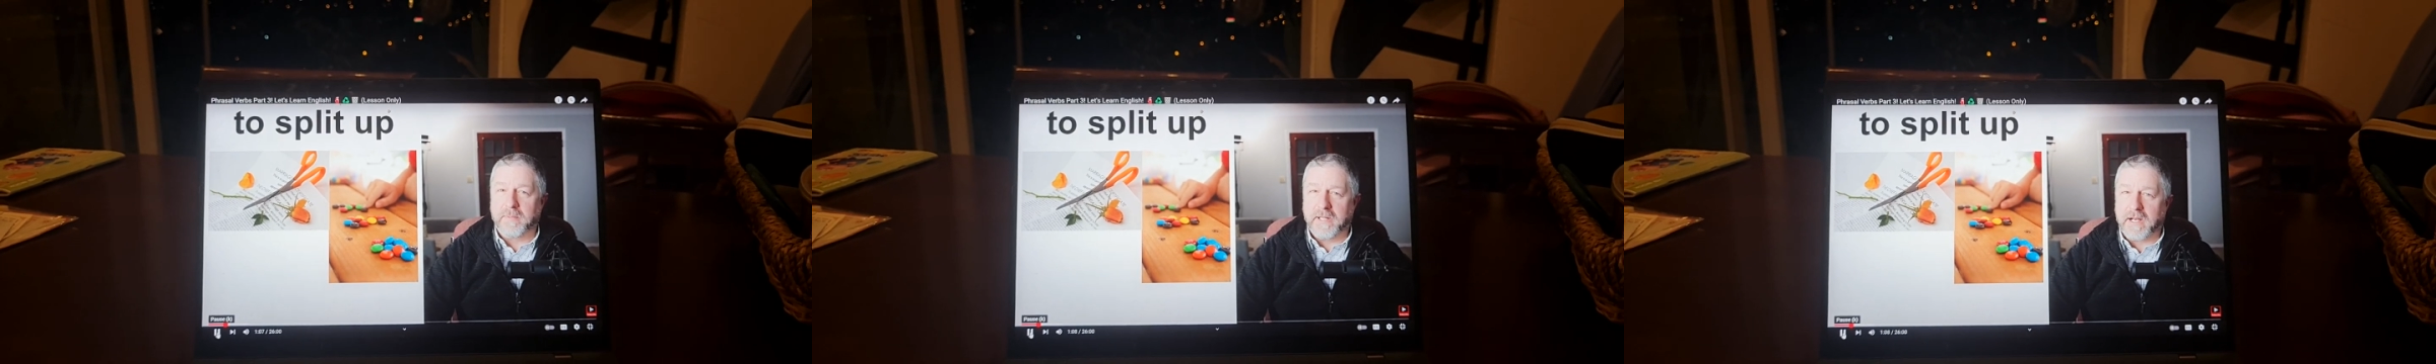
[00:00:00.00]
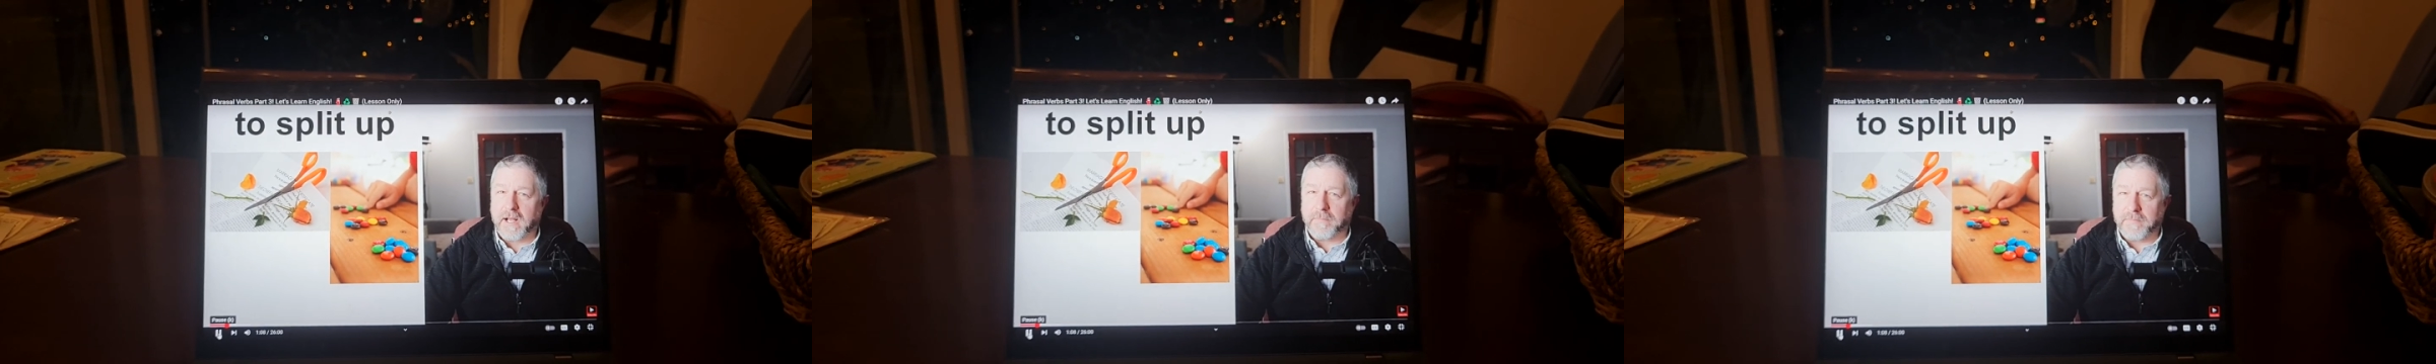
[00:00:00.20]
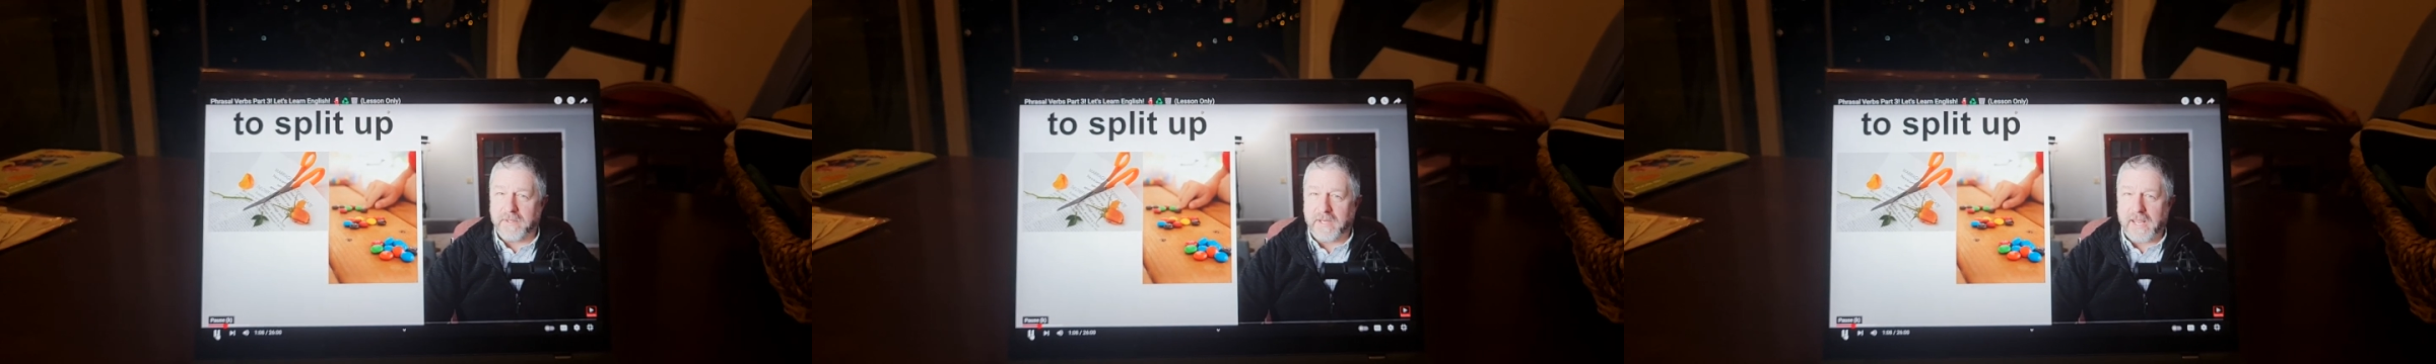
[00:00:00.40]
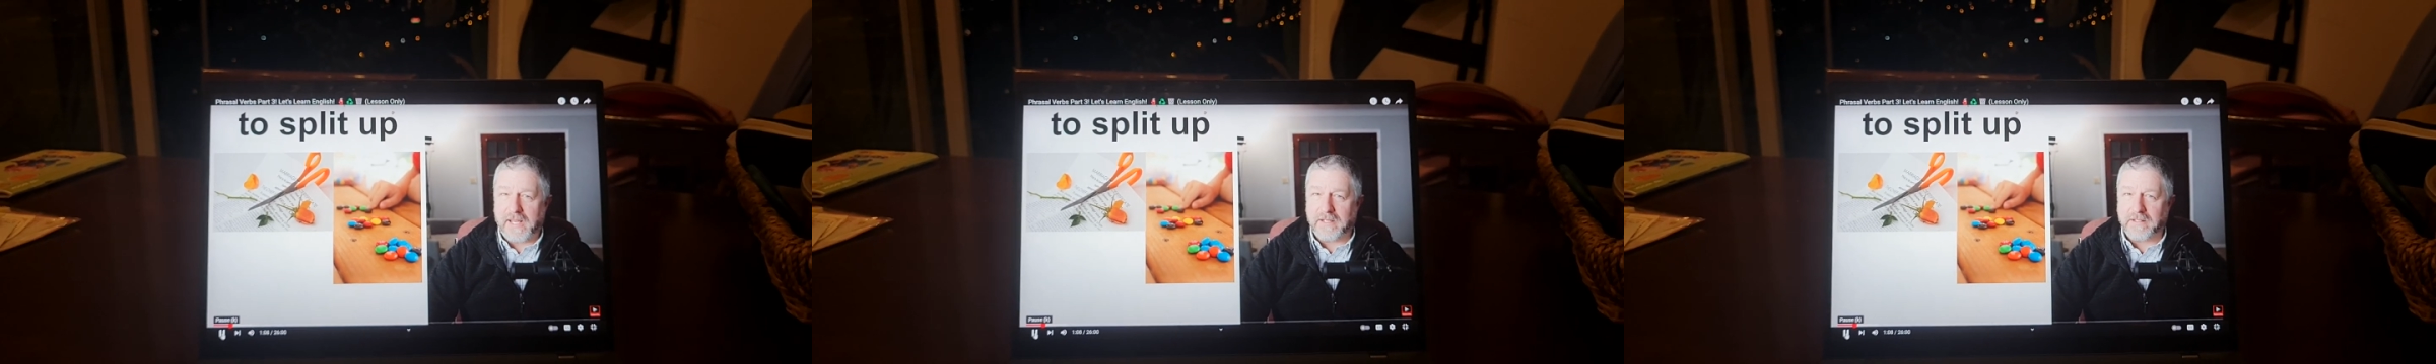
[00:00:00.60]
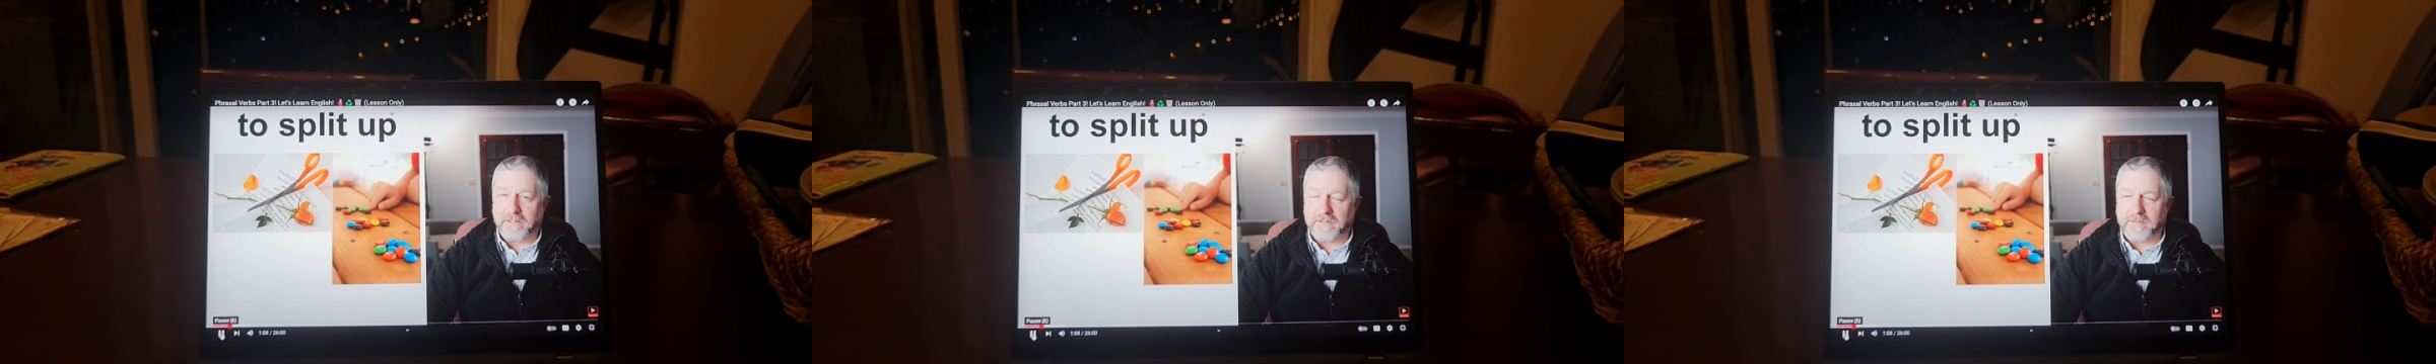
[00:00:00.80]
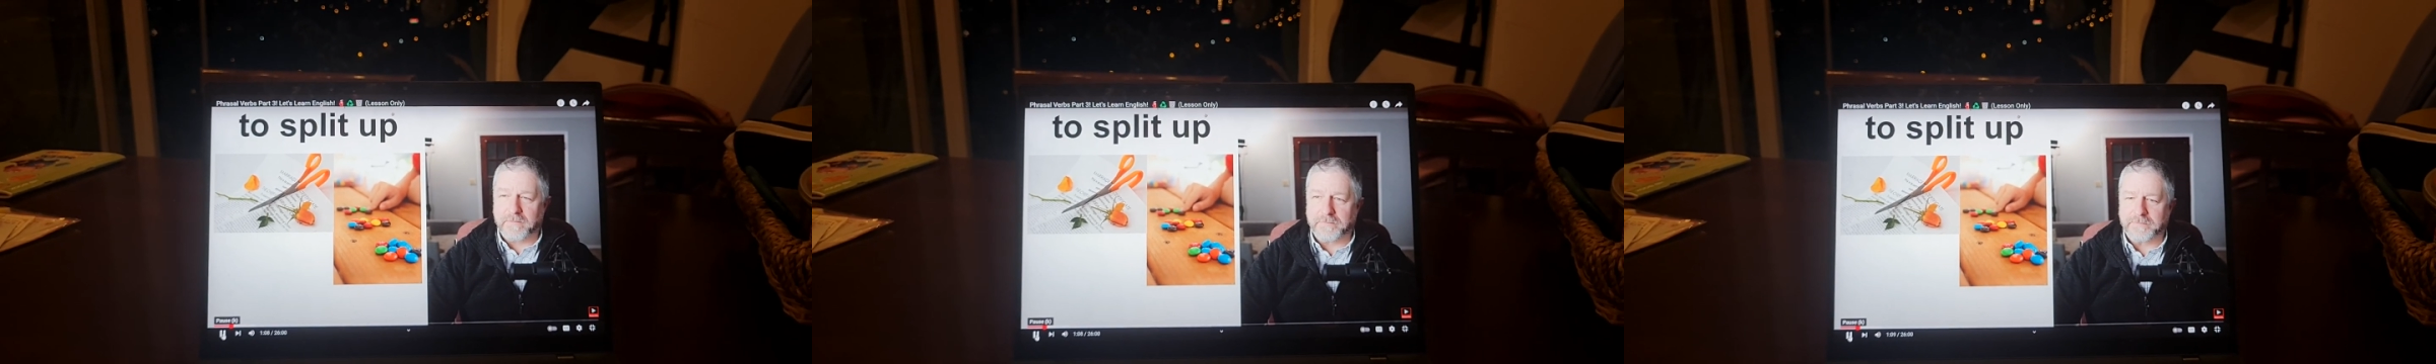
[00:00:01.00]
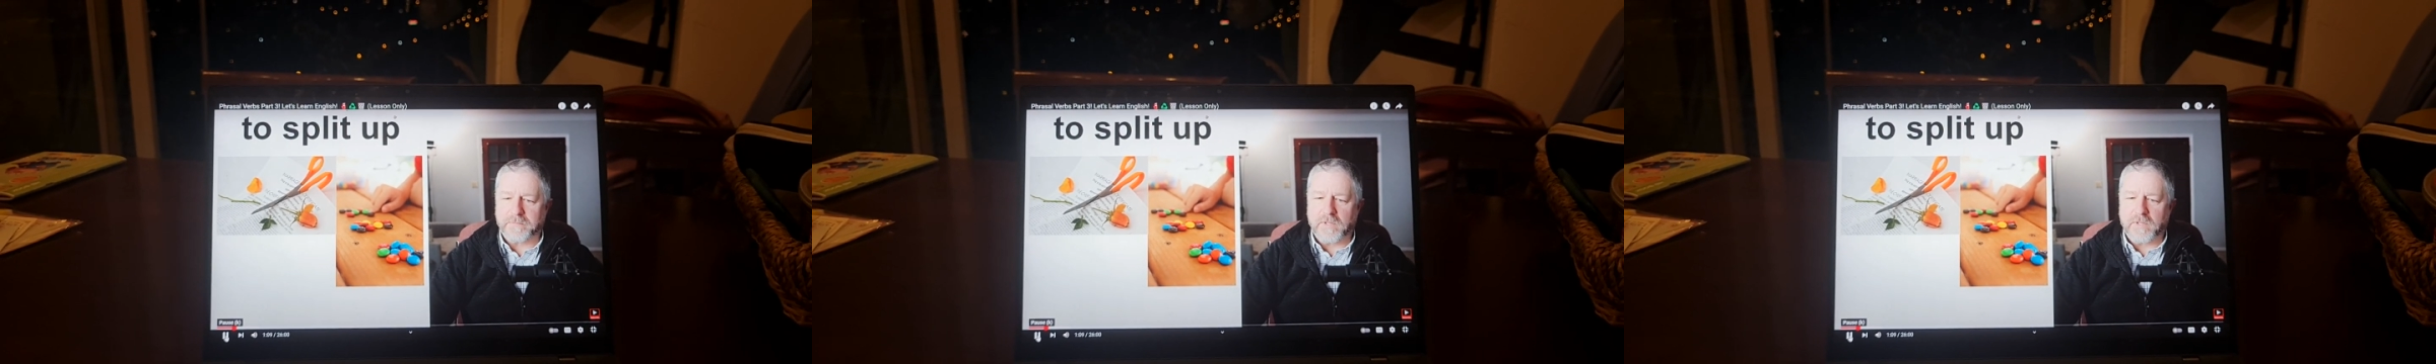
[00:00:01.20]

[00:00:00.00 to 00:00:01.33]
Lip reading: bag of and she